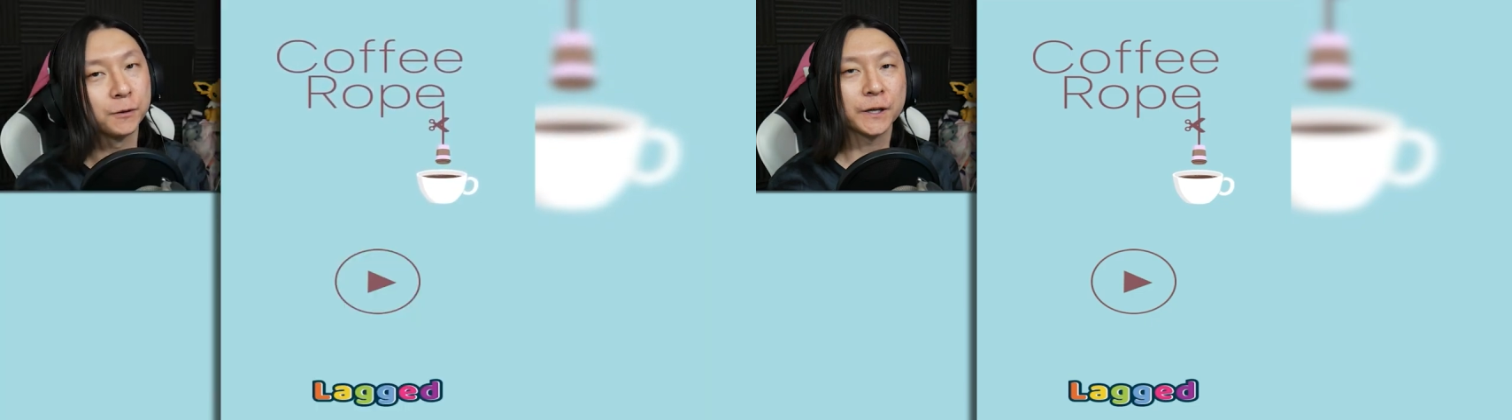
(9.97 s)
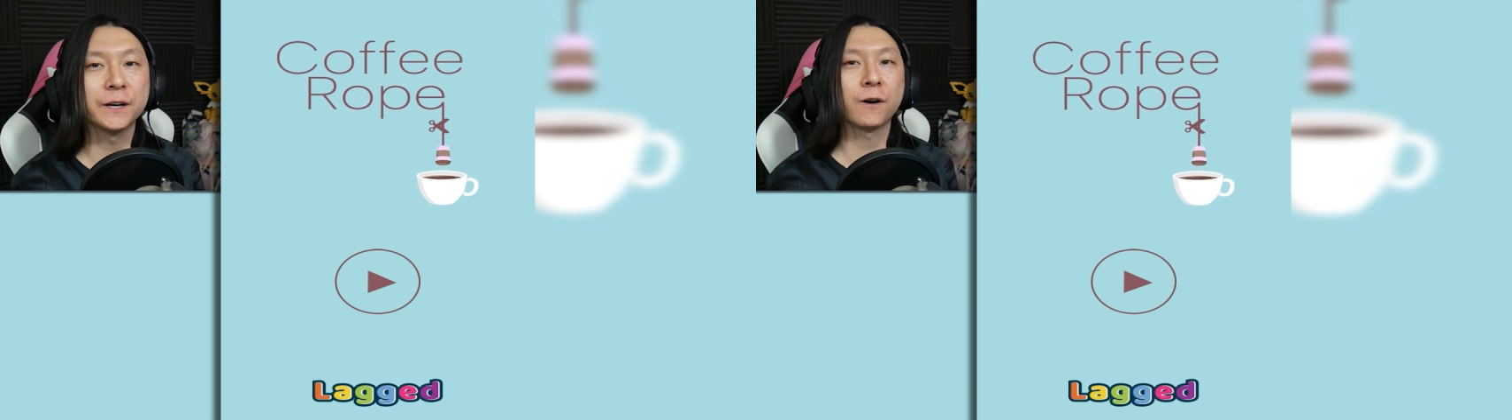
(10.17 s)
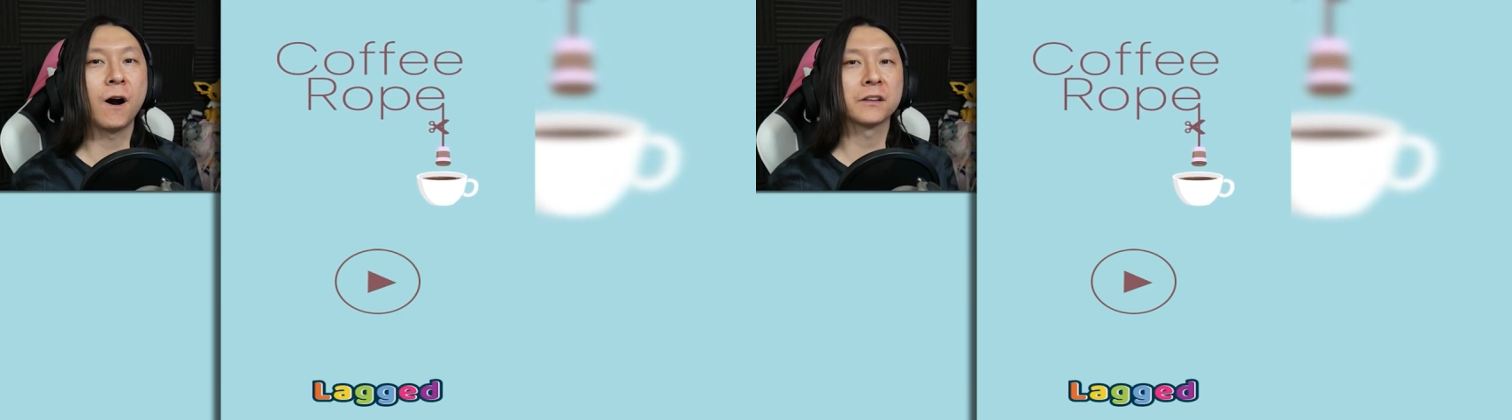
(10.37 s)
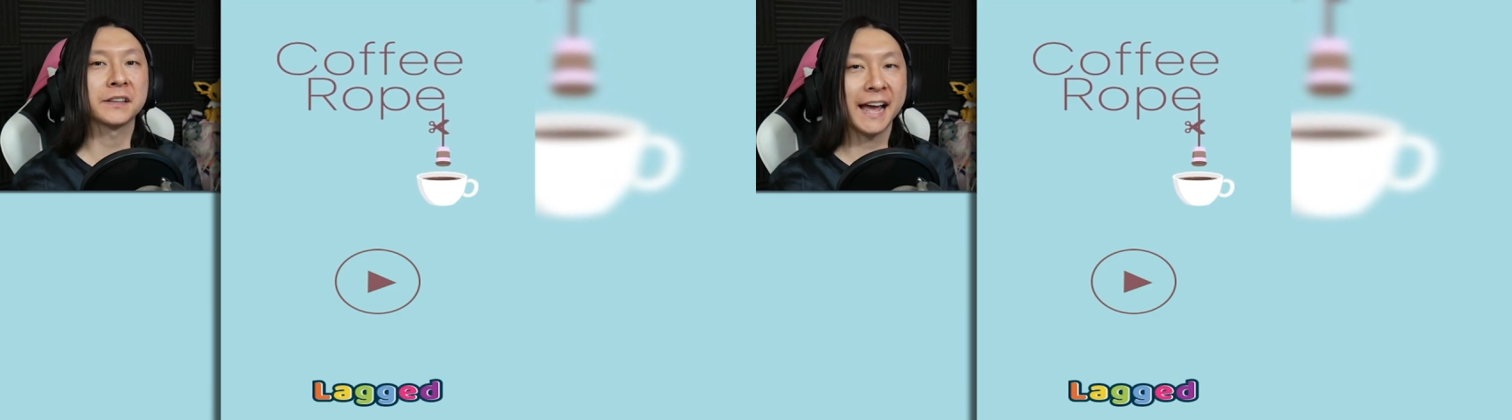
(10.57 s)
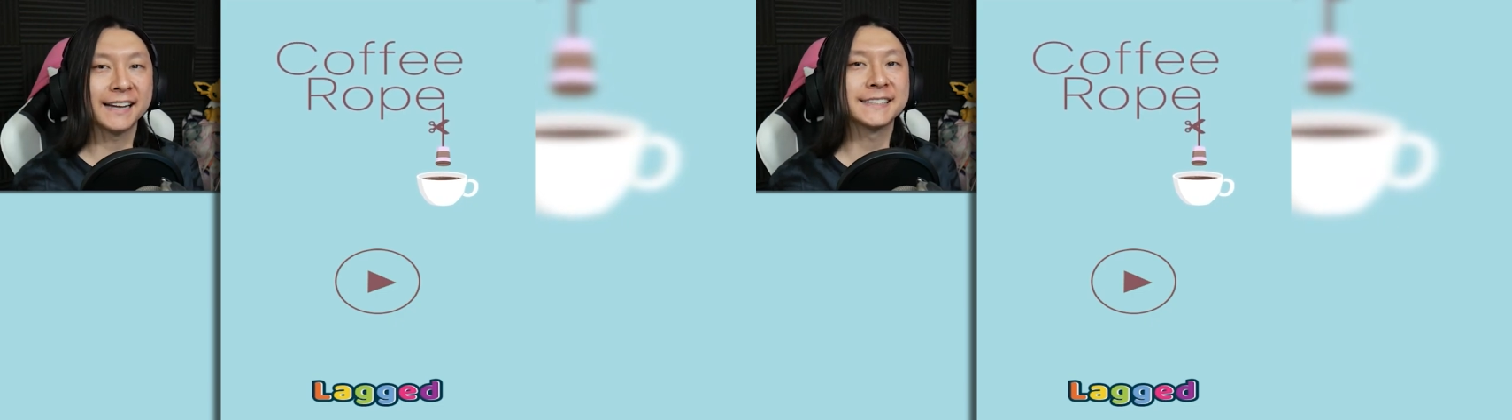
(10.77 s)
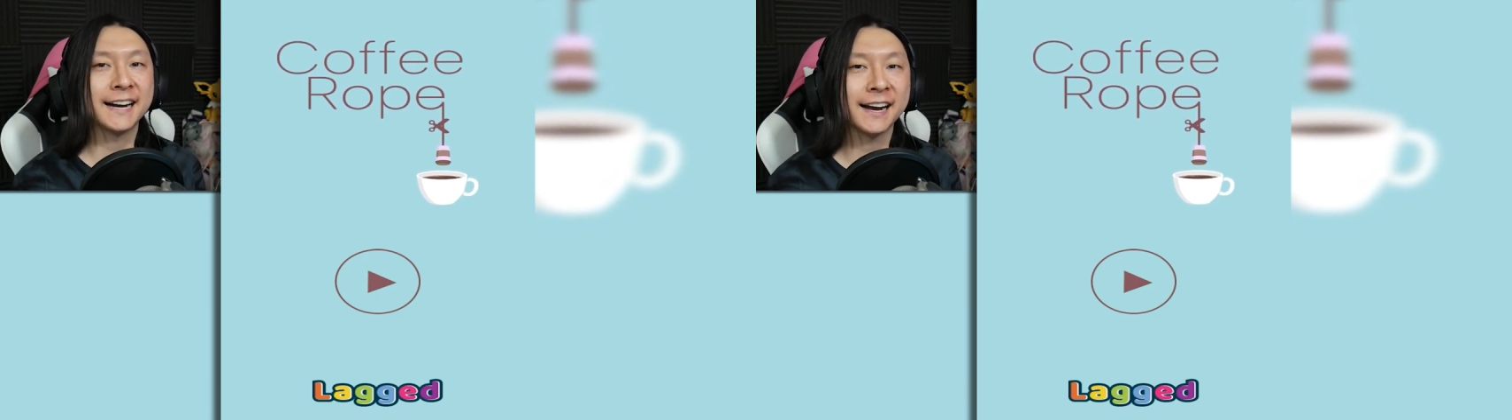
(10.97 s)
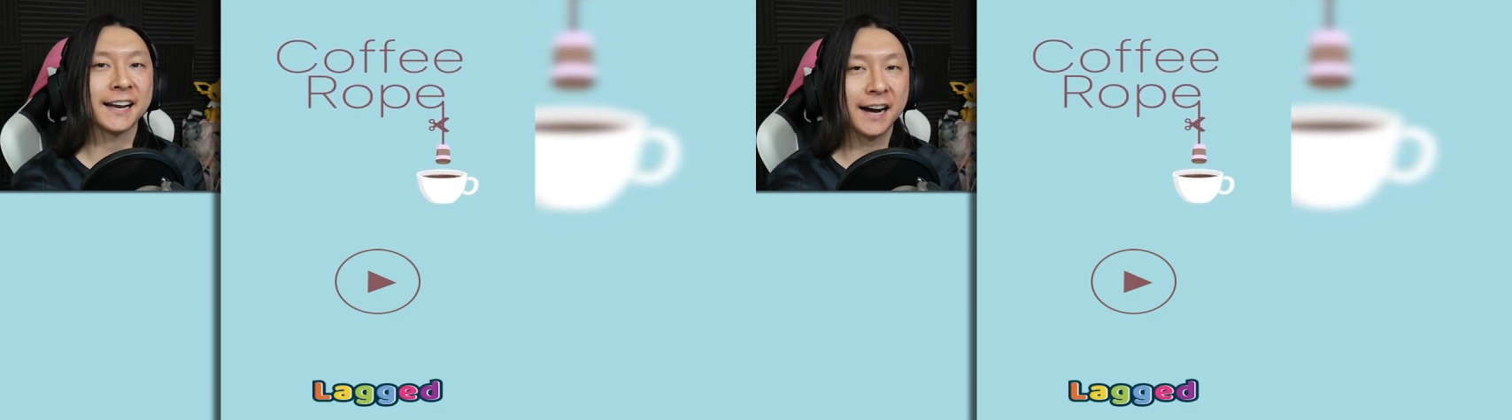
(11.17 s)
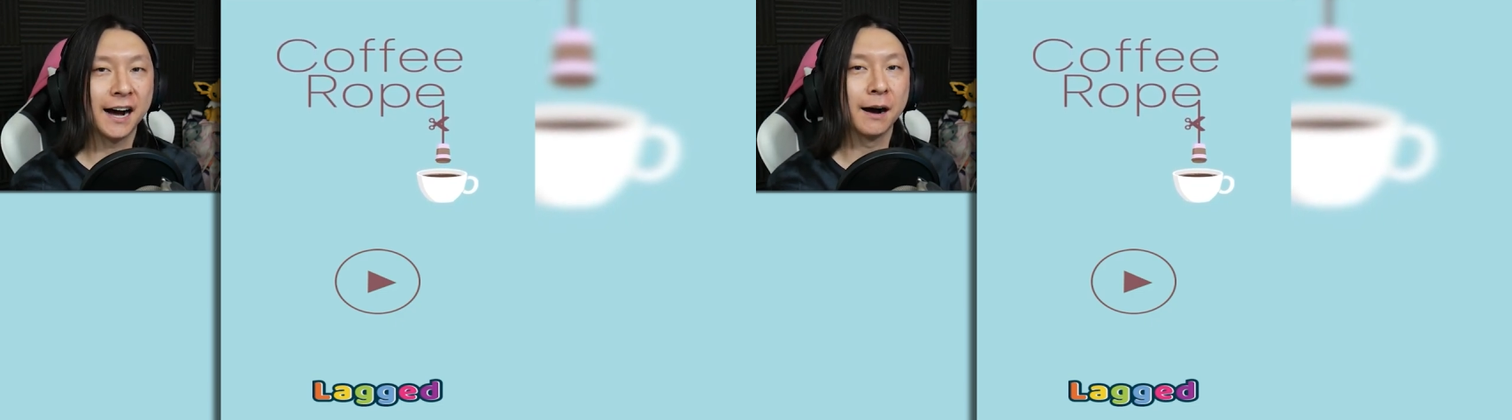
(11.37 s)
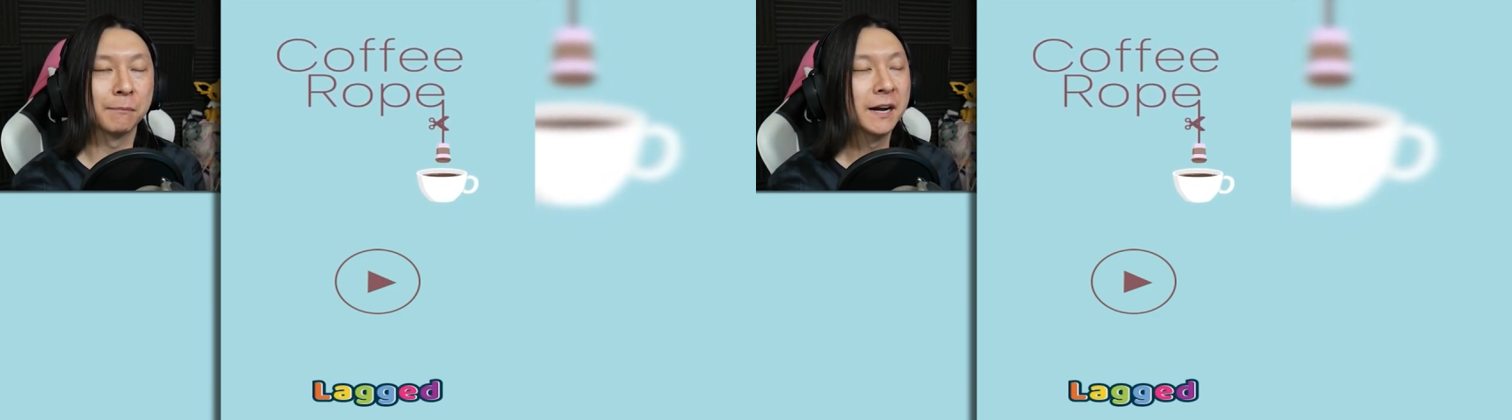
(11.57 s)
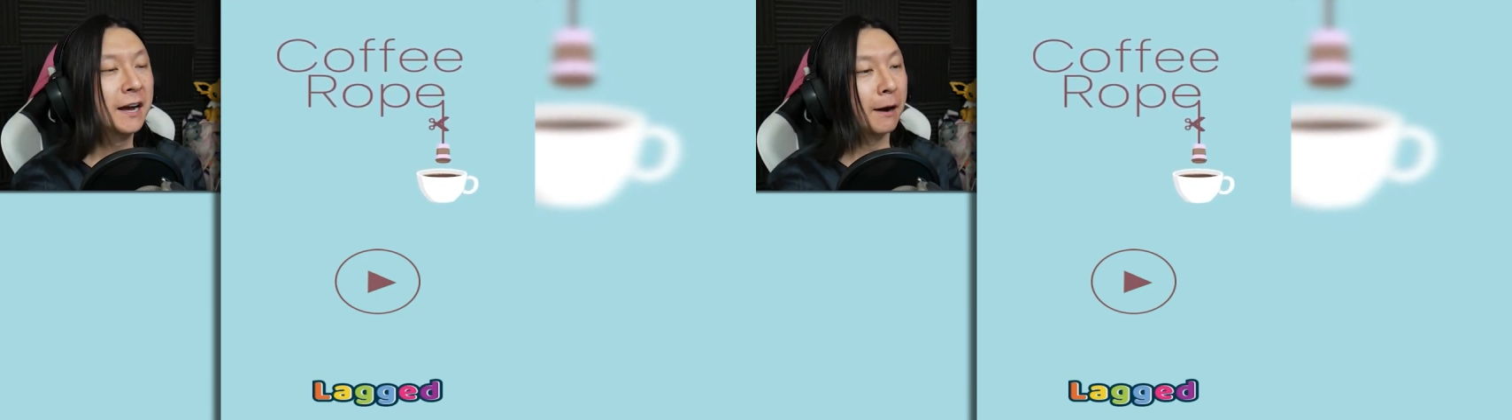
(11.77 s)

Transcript: over here on lag.com.